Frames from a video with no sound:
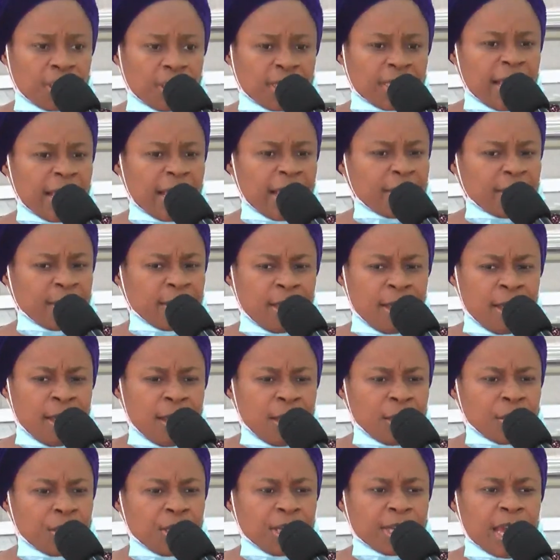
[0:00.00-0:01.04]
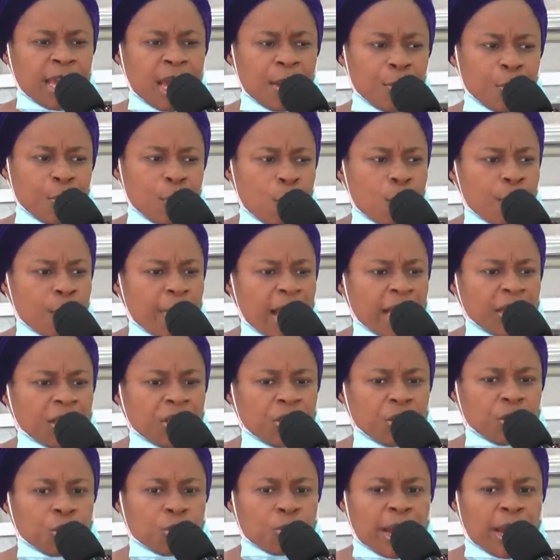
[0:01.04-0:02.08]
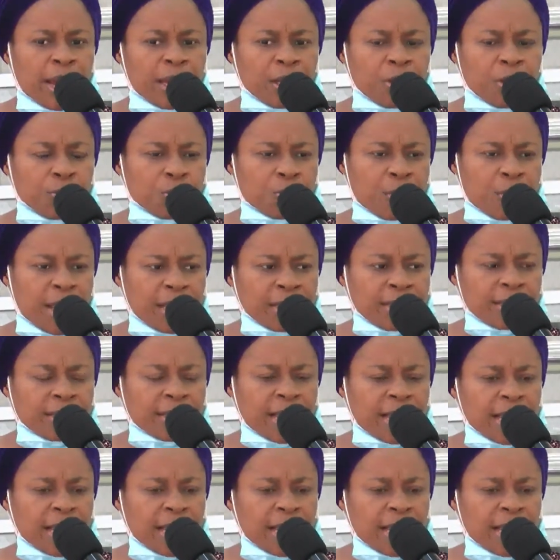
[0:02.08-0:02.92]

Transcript: She said she came home and she tried to rest.